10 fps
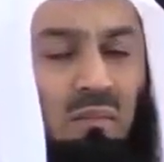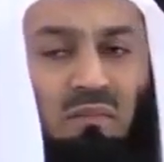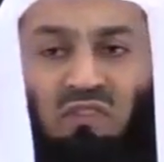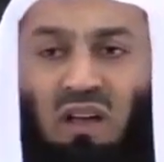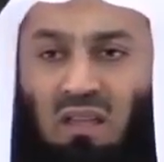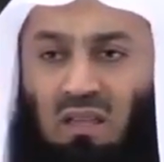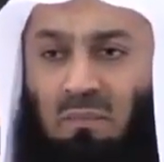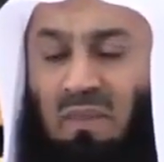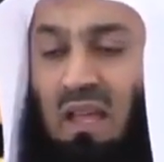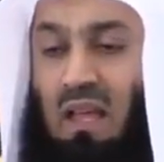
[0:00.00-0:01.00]
them
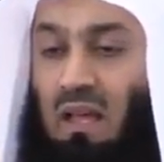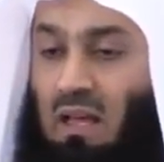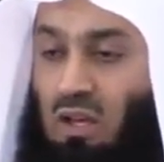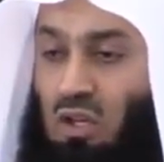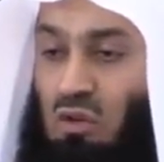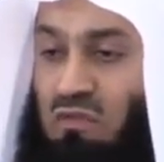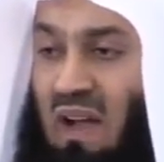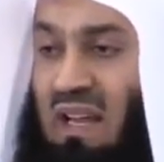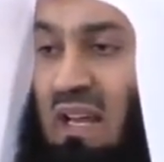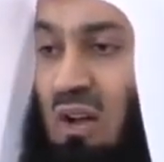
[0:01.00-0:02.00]
further, you
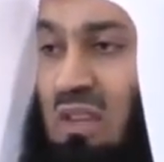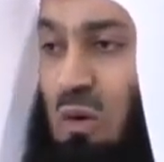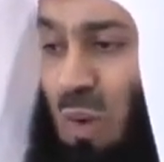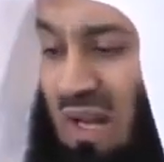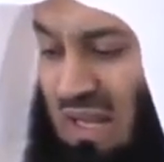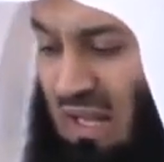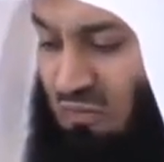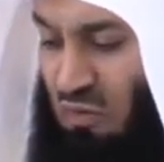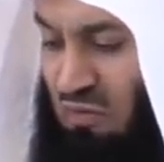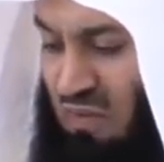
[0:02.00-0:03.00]
find out that when they are
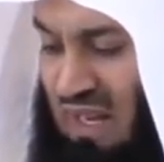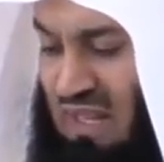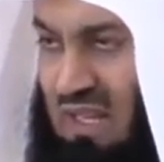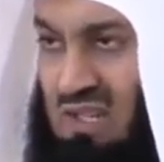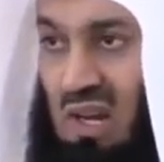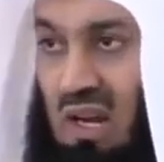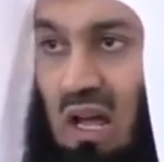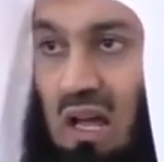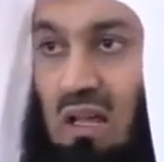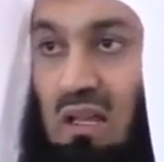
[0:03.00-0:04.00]
fulfilling their
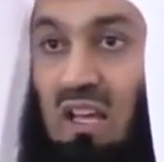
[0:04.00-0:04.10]
Salah,